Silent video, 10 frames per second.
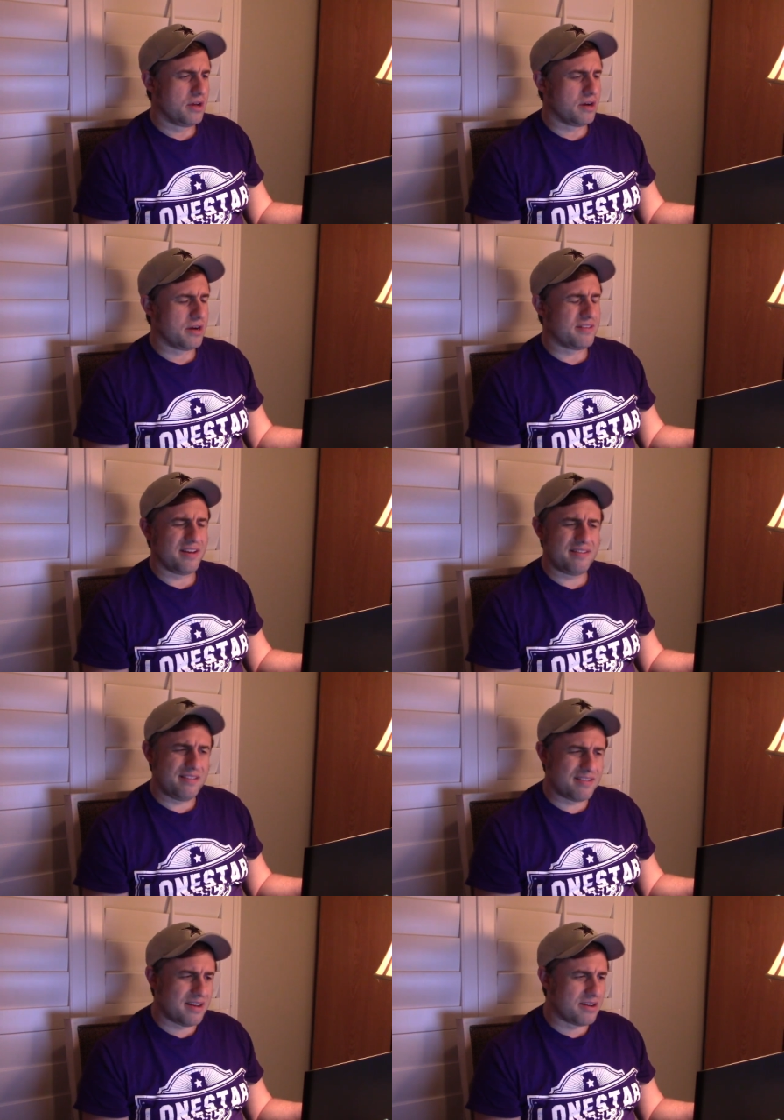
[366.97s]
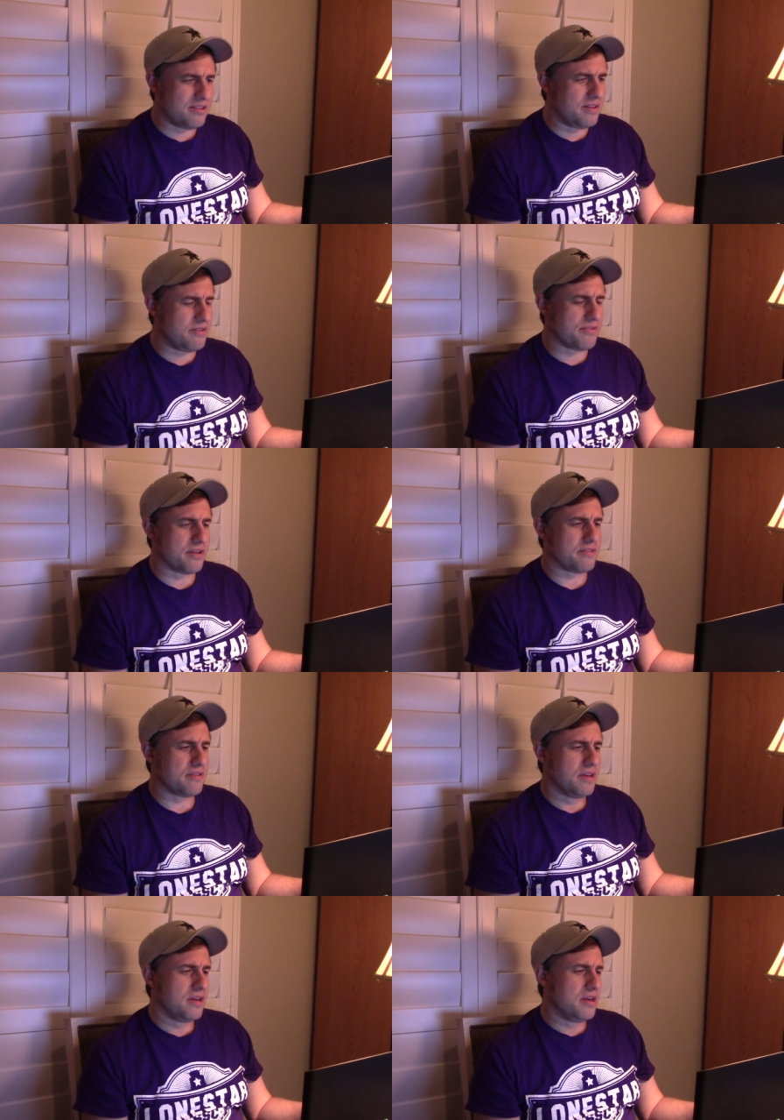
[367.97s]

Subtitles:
And Tennessee's got a good defense.